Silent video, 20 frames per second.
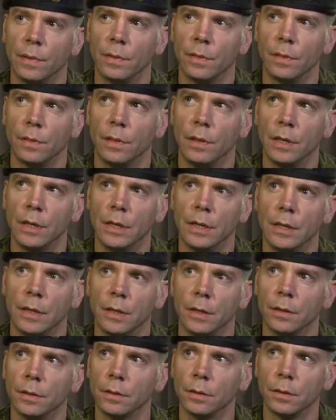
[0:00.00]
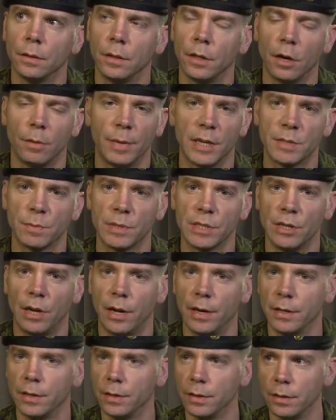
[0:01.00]
the airbase was
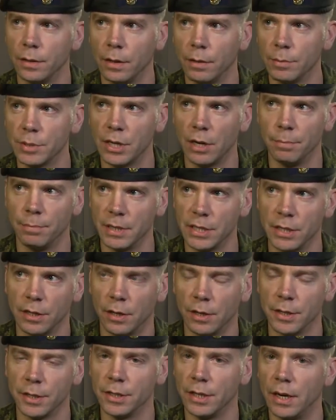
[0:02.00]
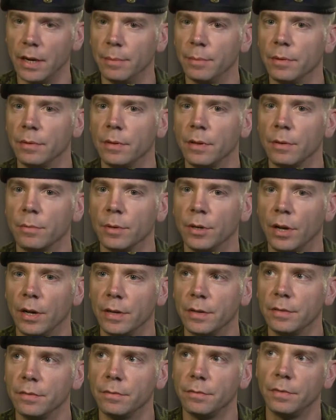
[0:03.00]
not, it was not busy all the time. There were
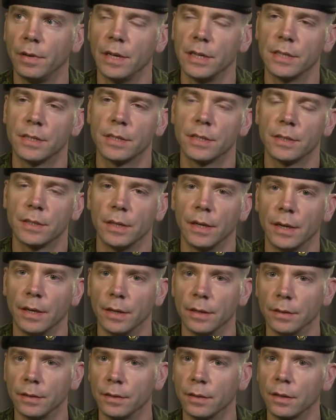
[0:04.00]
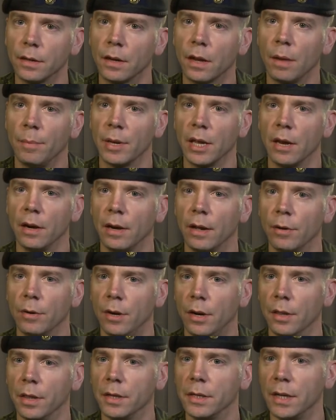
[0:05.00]
not flights coming in and out
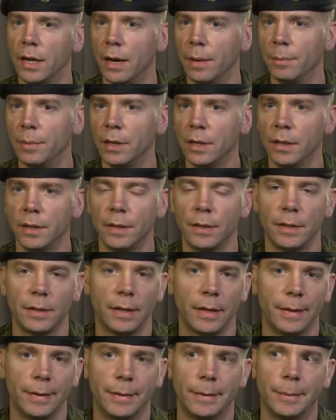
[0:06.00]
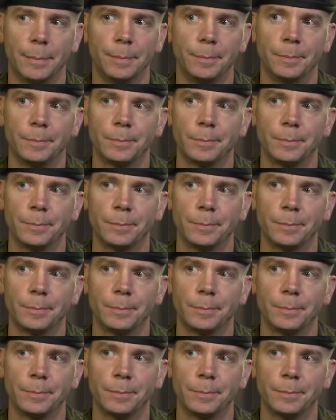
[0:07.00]
all the time. But